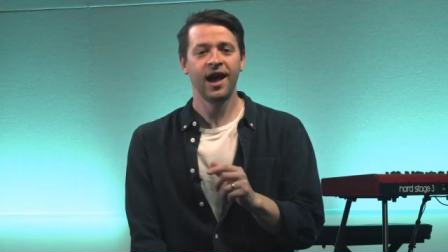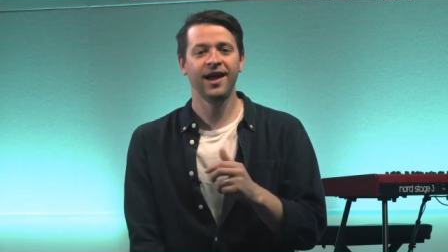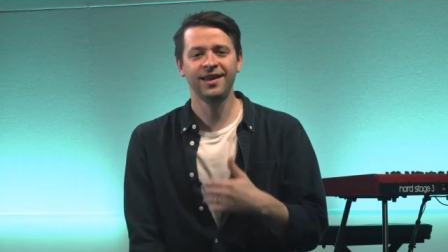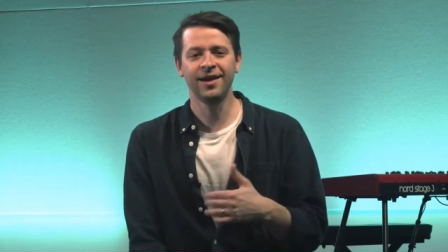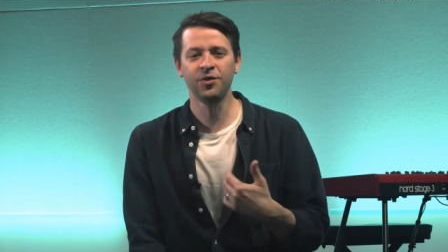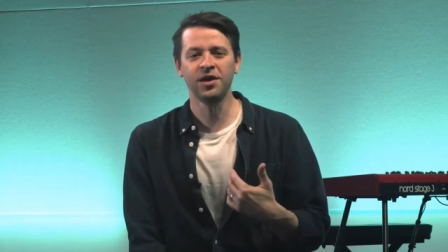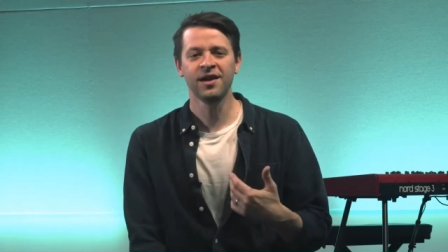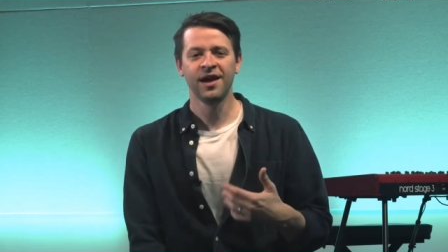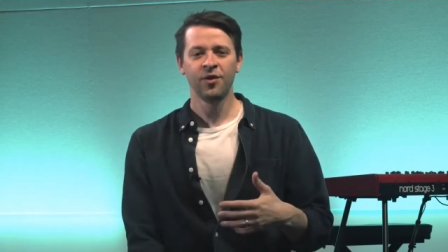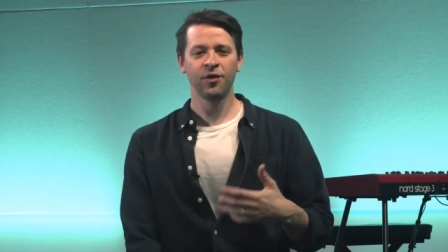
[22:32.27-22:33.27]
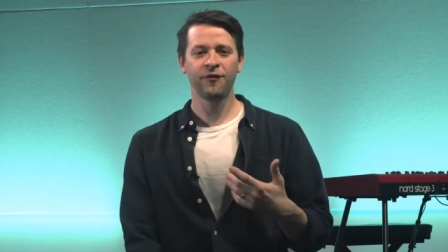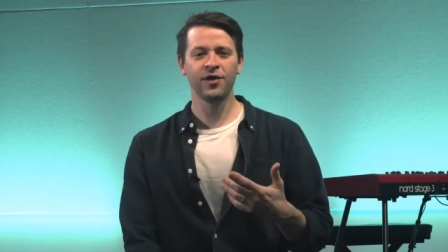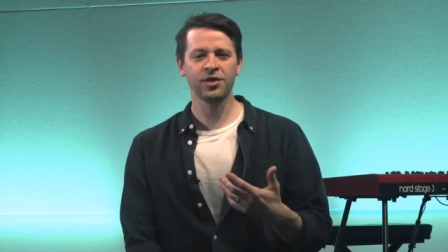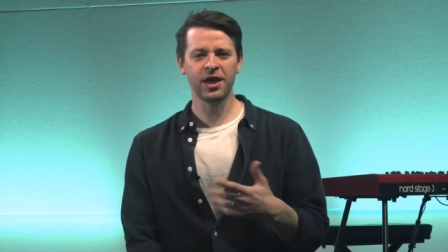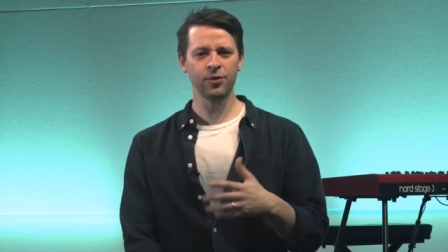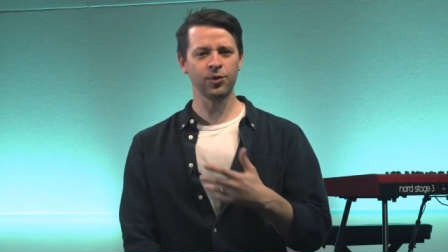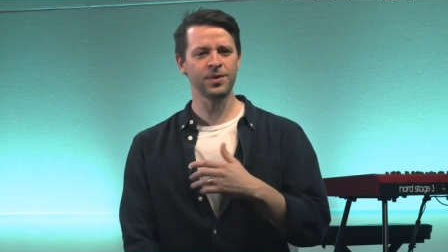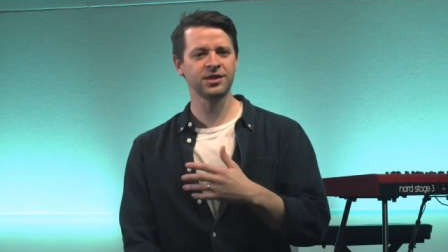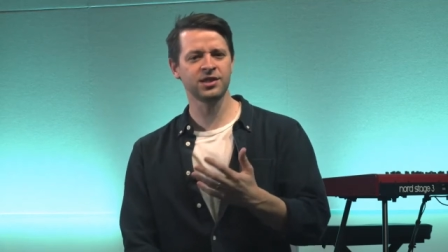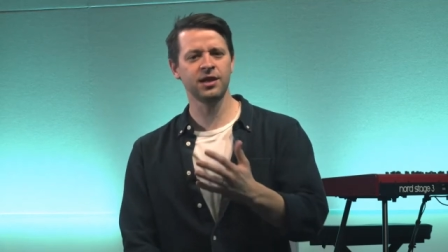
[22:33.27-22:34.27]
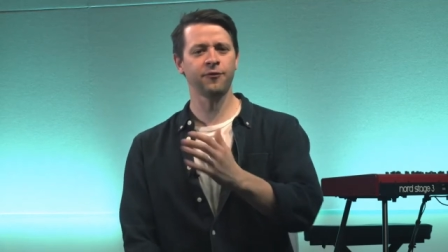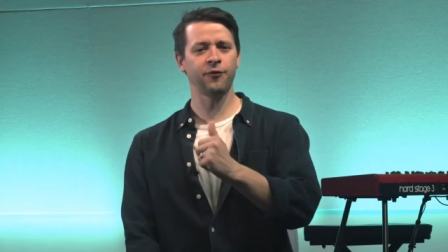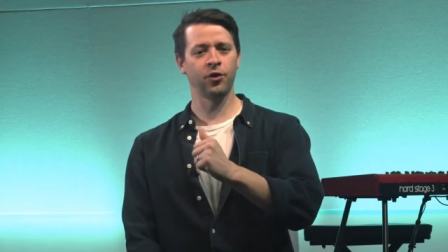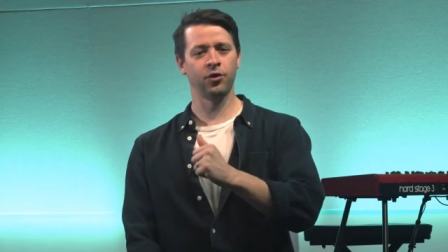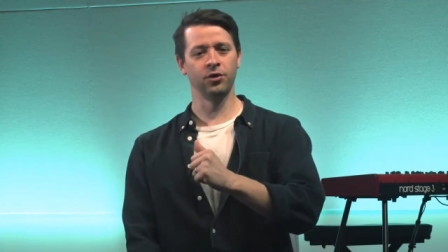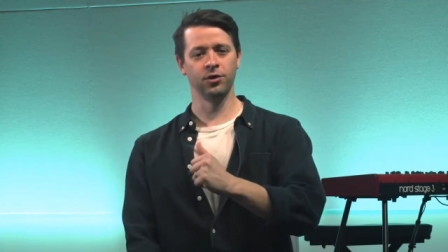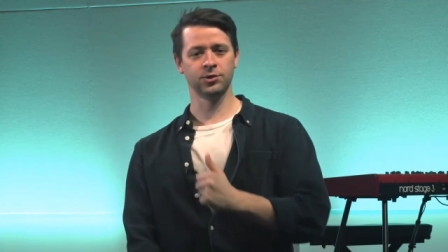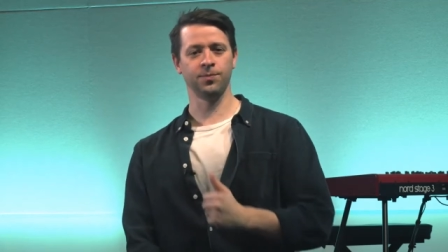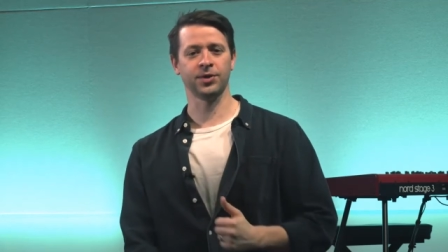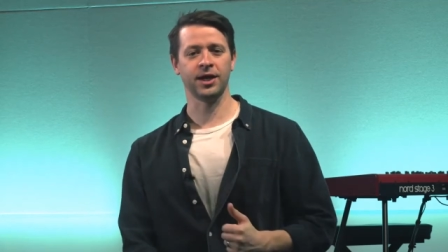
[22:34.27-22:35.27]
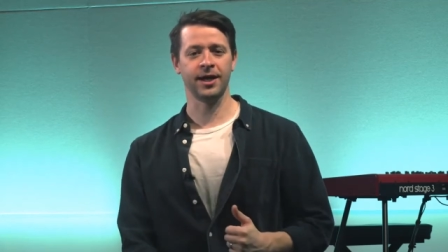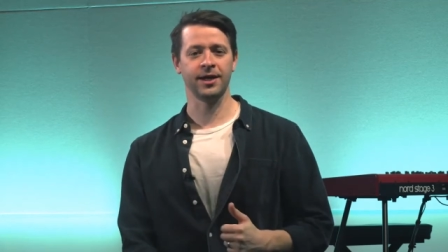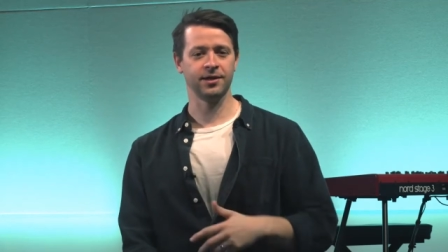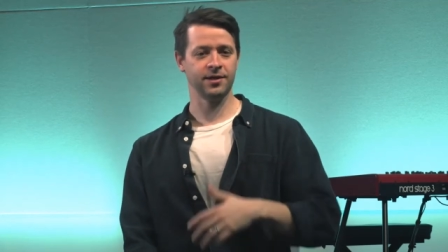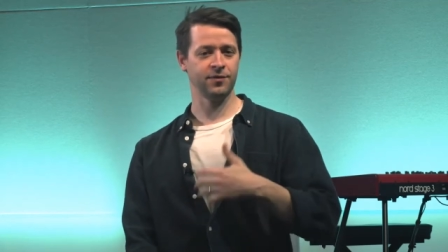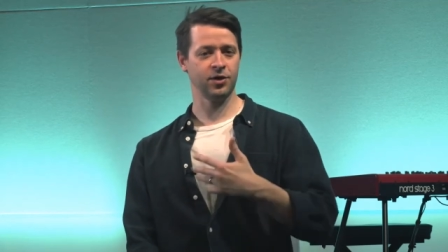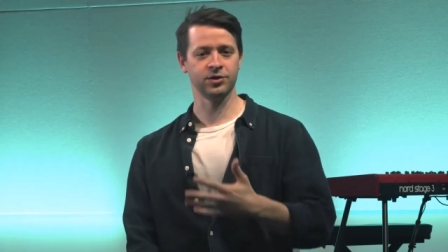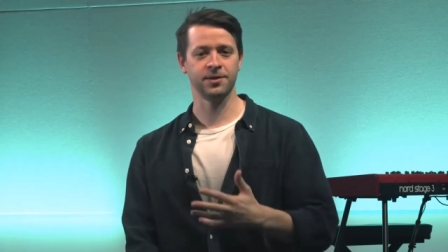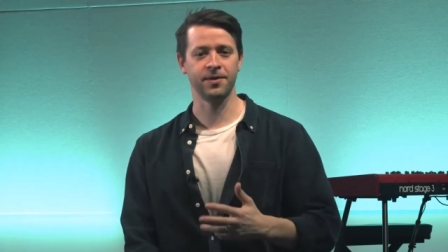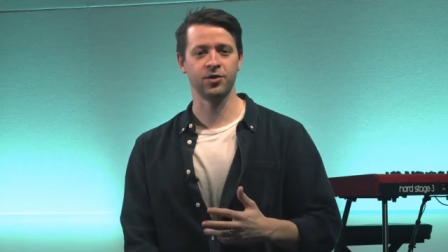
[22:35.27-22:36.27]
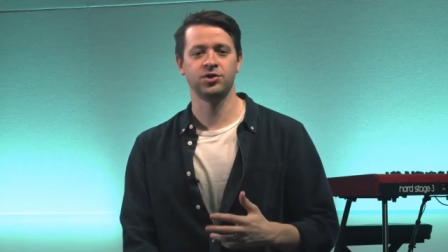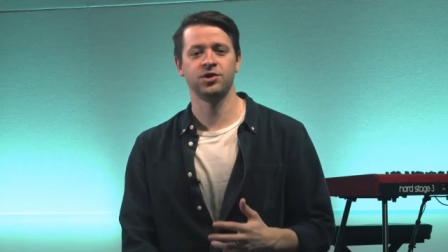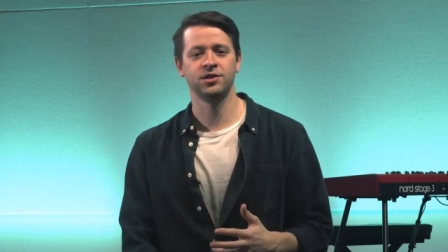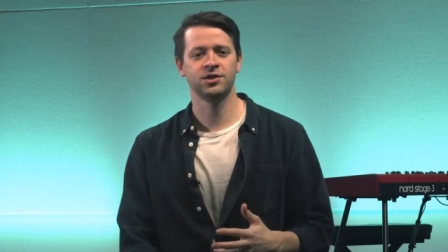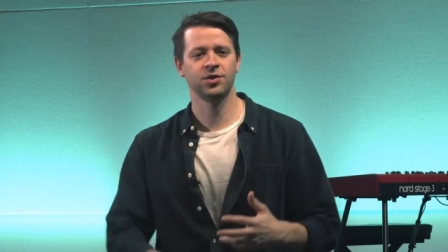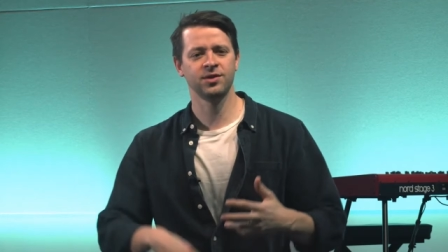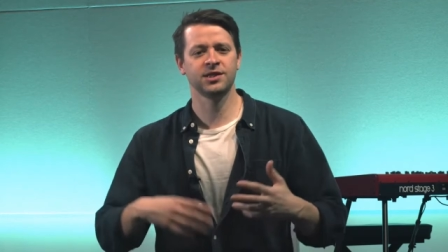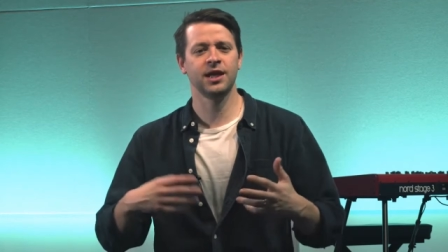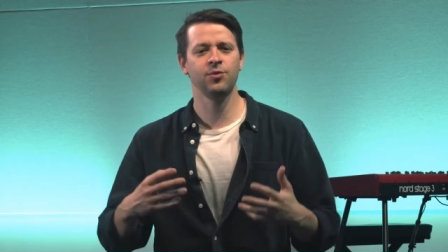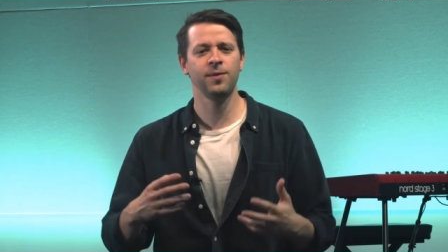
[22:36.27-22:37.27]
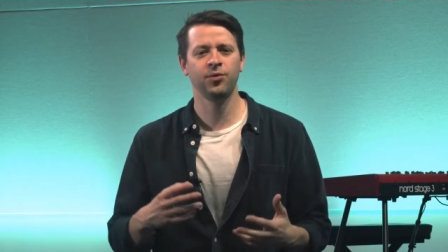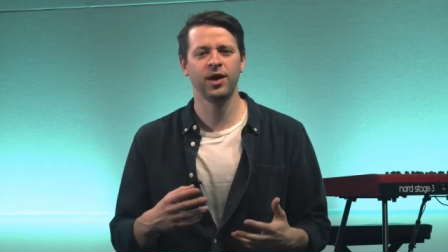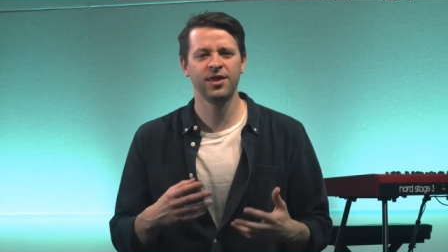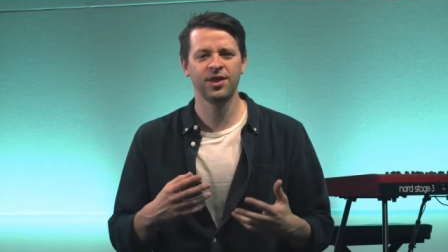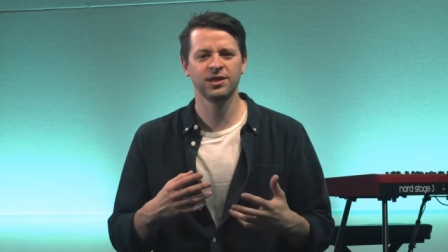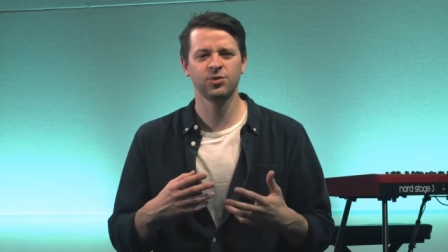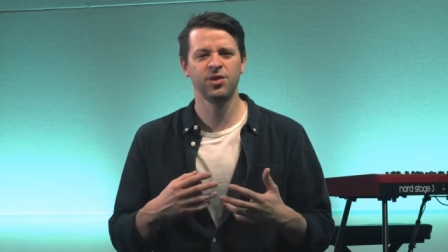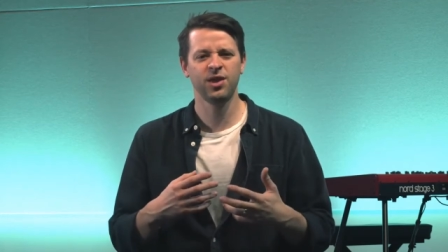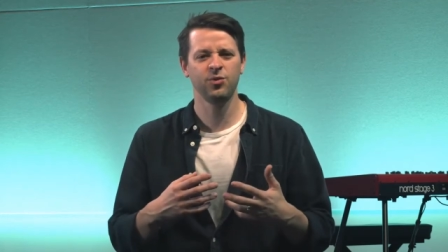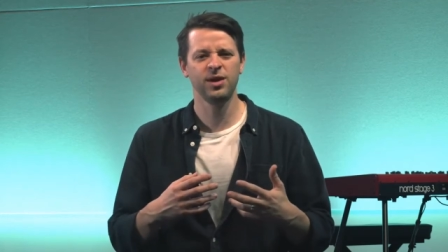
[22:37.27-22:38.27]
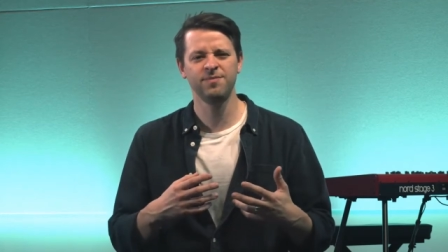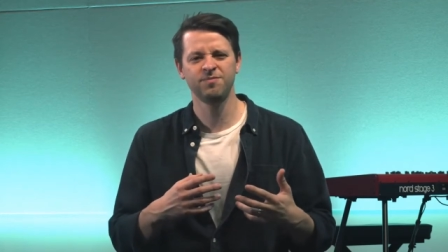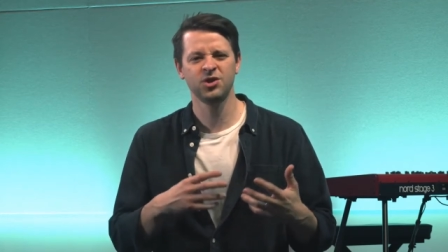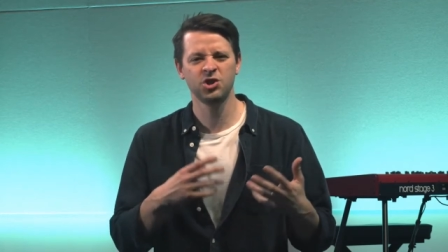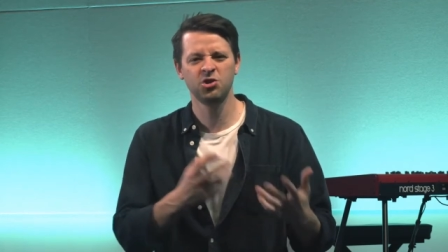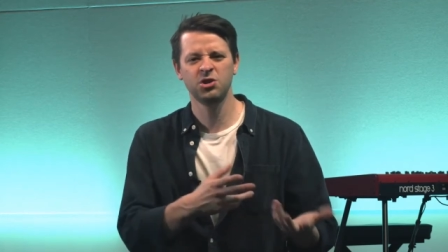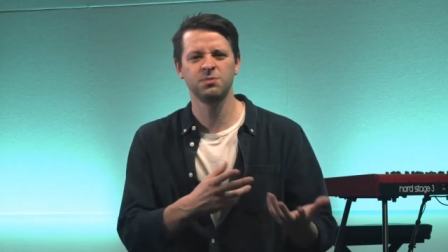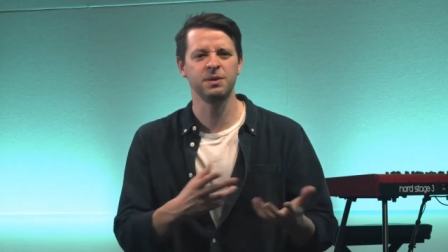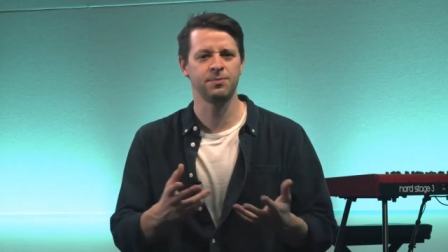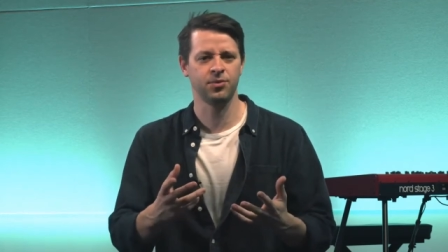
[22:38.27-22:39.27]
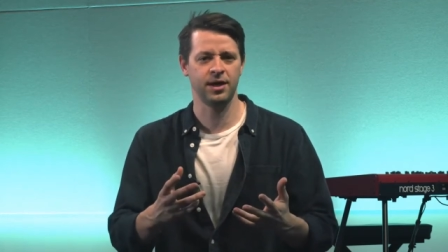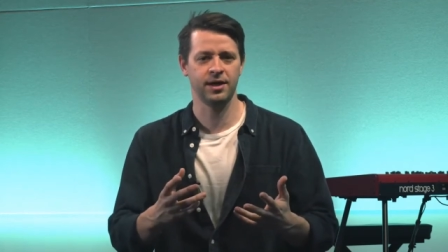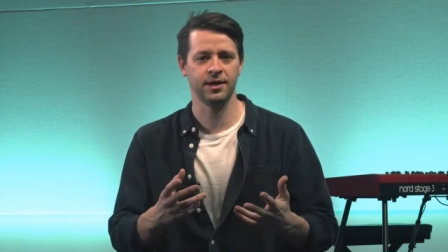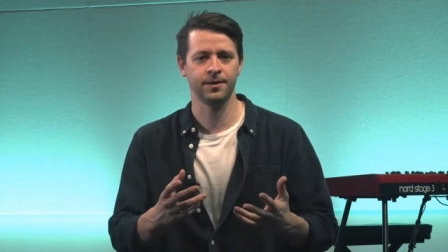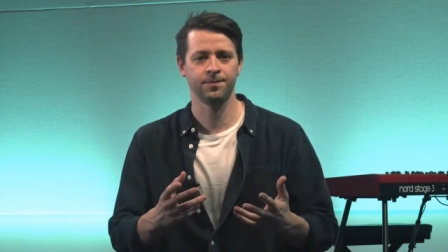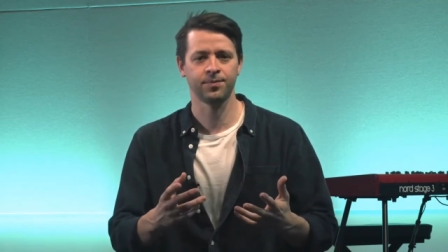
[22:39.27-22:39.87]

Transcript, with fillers: And yet we, we feel that it would be sinful to pray any of those emotions. So instead, we pray things we think we should be praying.